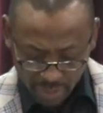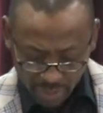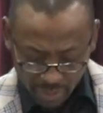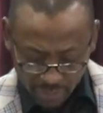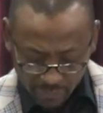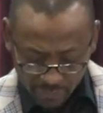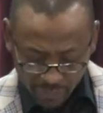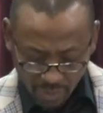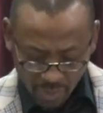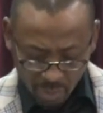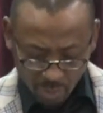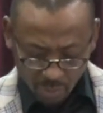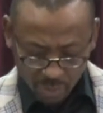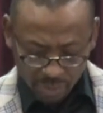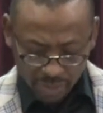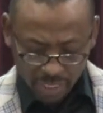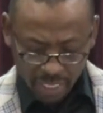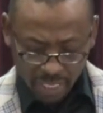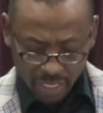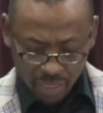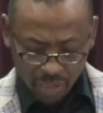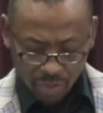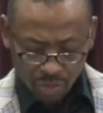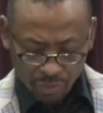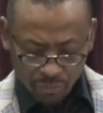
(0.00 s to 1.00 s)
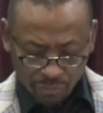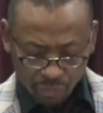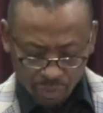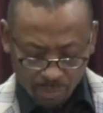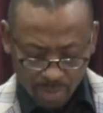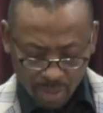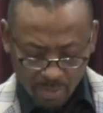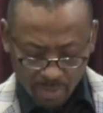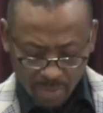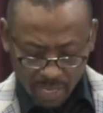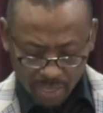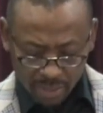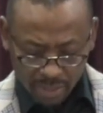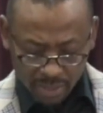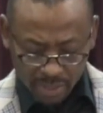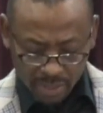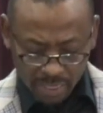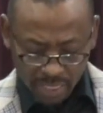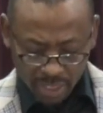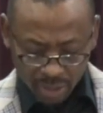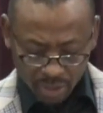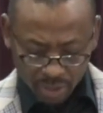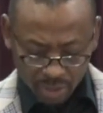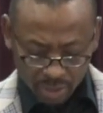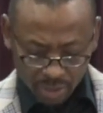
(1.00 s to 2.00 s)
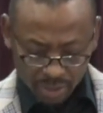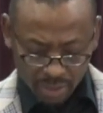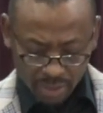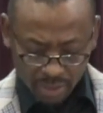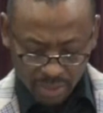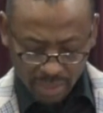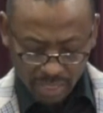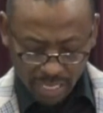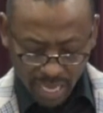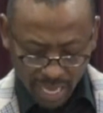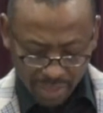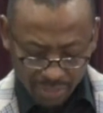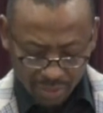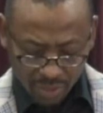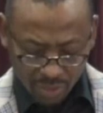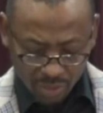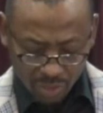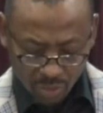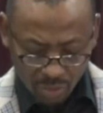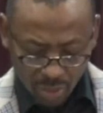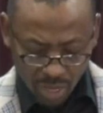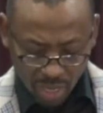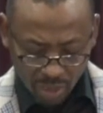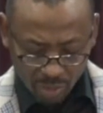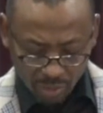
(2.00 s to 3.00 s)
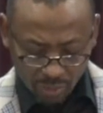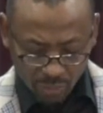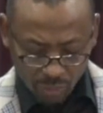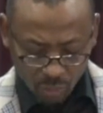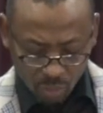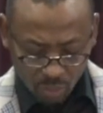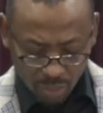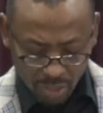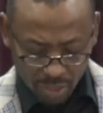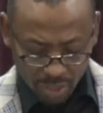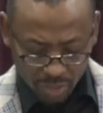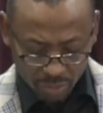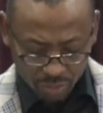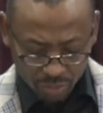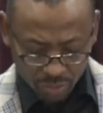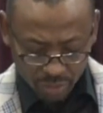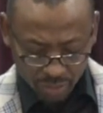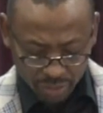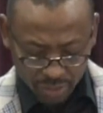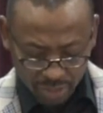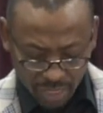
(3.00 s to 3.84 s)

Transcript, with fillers: For I will take you from among the nations and gather you out of all countries,